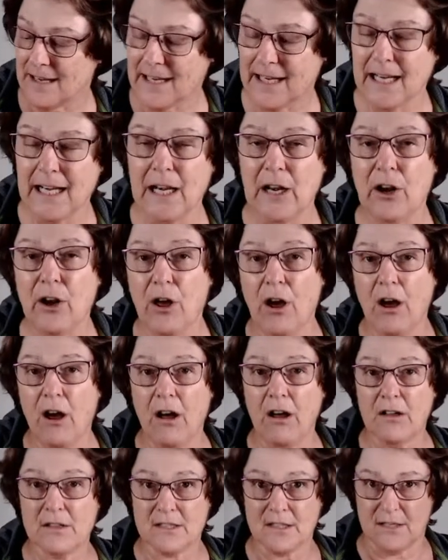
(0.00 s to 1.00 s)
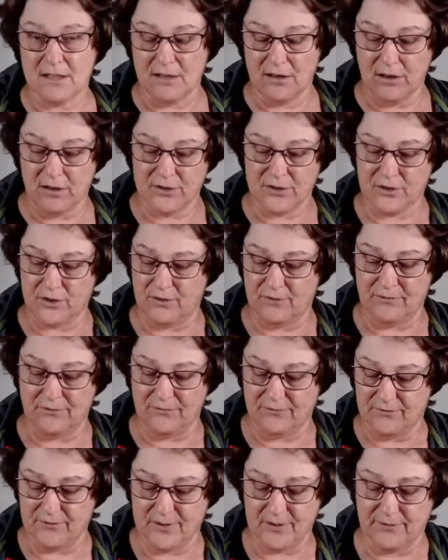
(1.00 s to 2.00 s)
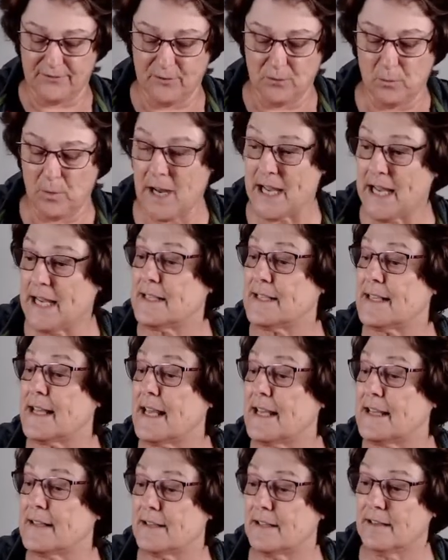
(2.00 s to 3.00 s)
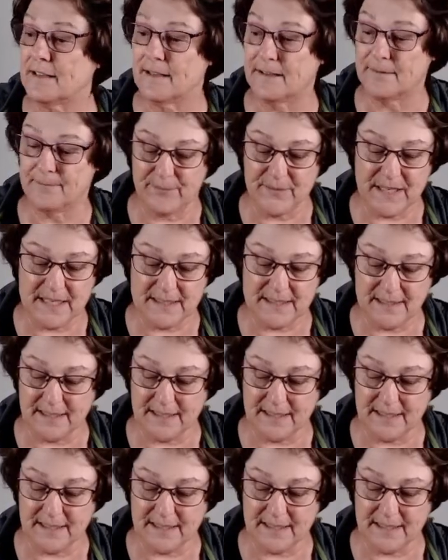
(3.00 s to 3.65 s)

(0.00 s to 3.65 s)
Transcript: in lots and lots of different ways. There's a